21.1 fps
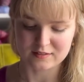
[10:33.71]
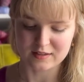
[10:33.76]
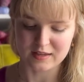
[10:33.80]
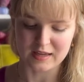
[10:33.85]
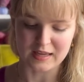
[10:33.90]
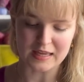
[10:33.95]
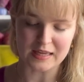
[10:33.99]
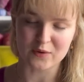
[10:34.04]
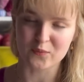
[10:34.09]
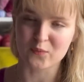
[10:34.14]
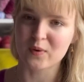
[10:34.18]

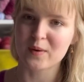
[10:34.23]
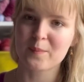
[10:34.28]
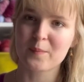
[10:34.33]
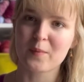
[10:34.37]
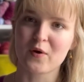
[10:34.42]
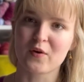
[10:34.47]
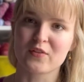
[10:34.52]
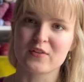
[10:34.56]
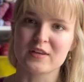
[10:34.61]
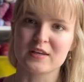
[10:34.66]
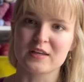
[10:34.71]
a whip
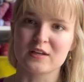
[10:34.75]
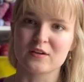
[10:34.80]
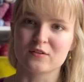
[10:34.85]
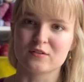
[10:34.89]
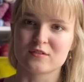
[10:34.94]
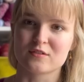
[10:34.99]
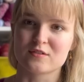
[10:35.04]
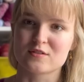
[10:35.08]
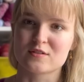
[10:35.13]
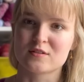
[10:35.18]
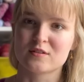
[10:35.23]
on the
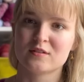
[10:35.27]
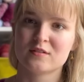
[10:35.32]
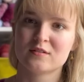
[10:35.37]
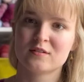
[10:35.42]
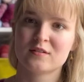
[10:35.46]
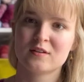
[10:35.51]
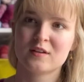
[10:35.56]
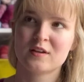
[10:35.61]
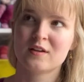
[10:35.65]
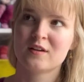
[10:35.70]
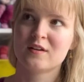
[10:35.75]
needles
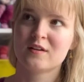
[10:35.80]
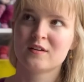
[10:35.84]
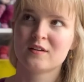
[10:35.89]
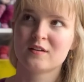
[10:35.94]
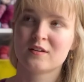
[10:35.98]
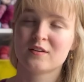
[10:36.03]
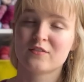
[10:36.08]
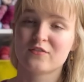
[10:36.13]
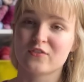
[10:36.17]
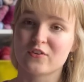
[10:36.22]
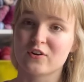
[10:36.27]

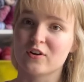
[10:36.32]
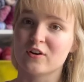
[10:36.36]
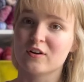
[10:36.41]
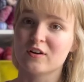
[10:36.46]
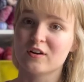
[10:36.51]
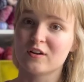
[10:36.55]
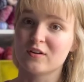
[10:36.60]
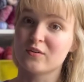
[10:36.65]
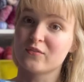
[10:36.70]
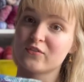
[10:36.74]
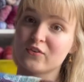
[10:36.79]

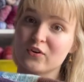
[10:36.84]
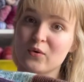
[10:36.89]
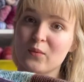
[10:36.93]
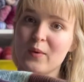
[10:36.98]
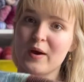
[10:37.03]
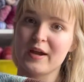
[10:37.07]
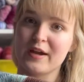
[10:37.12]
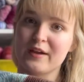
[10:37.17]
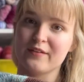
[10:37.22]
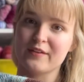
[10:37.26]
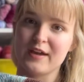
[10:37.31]
for a
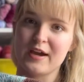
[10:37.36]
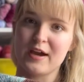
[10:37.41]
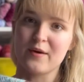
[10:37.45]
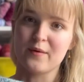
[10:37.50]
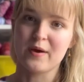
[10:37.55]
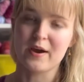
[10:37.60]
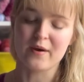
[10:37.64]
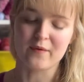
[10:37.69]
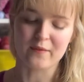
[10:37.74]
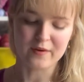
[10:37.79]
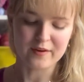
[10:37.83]
while now.
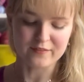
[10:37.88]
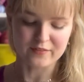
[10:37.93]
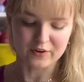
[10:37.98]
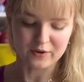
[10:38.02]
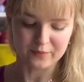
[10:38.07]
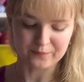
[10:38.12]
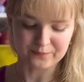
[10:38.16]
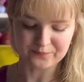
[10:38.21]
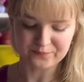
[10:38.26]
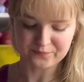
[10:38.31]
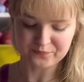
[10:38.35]
However,